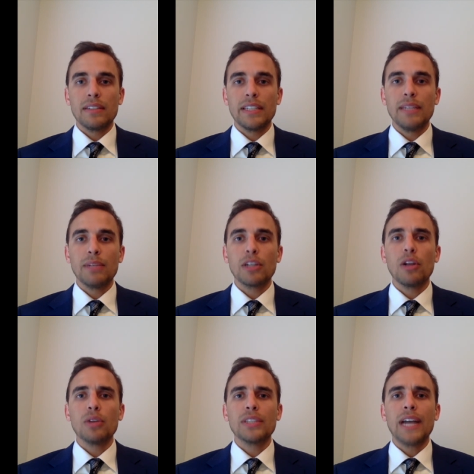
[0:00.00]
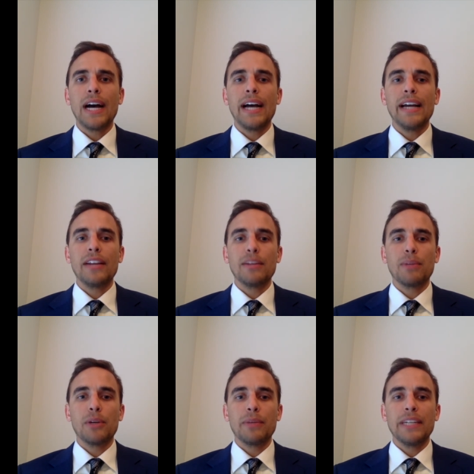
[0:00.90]
keep a close eye on the
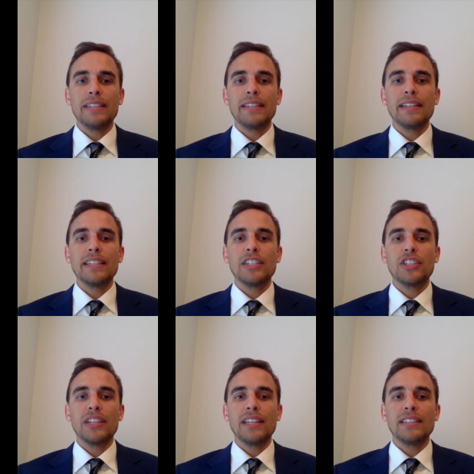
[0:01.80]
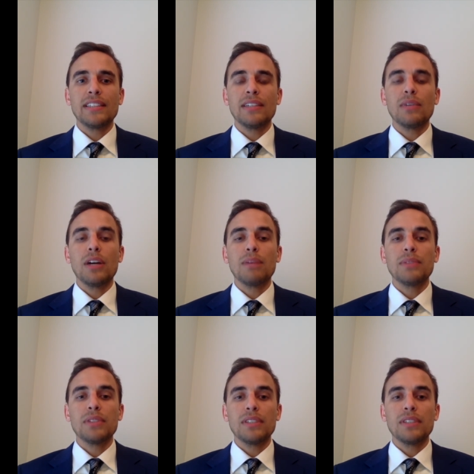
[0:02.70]
permanent dentition as it erupts as